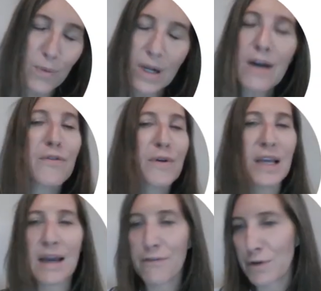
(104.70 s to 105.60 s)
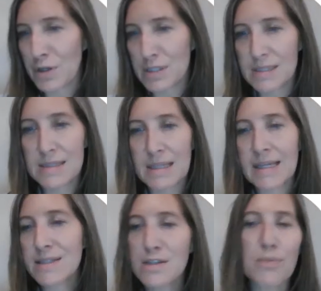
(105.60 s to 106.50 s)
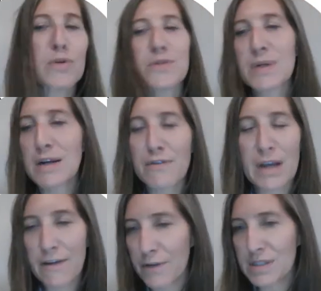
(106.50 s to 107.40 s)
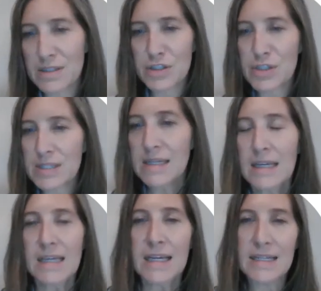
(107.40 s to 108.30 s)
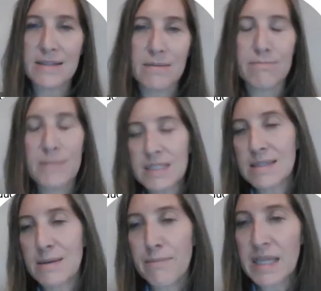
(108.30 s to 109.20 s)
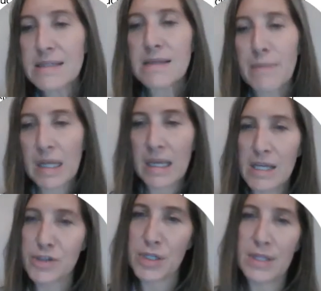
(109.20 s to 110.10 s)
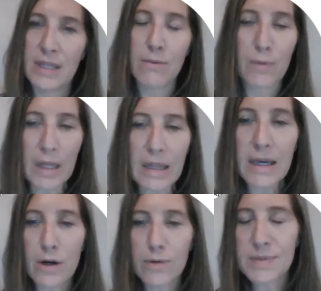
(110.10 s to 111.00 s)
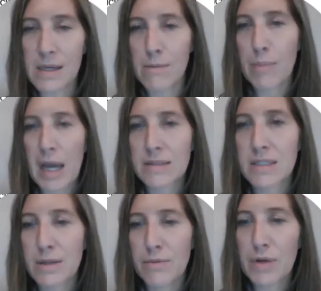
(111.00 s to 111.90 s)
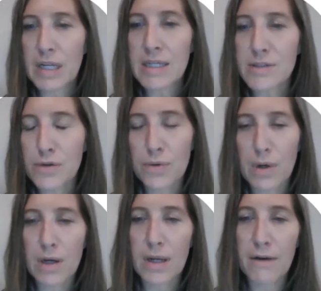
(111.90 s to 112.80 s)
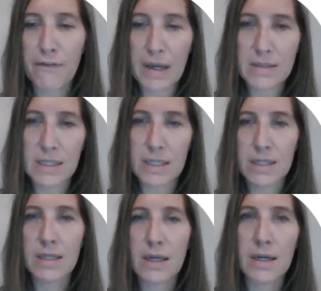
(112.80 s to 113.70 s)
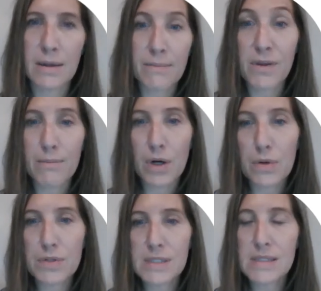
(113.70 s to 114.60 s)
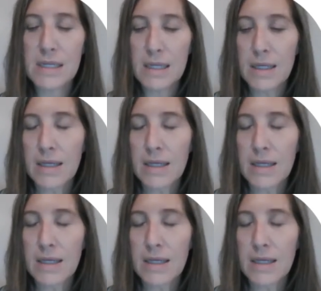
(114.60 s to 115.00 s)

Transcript: recovery efforts. Like, it supports recovery efforts. It's an amazing medication that really helps impact communities who are affected the most.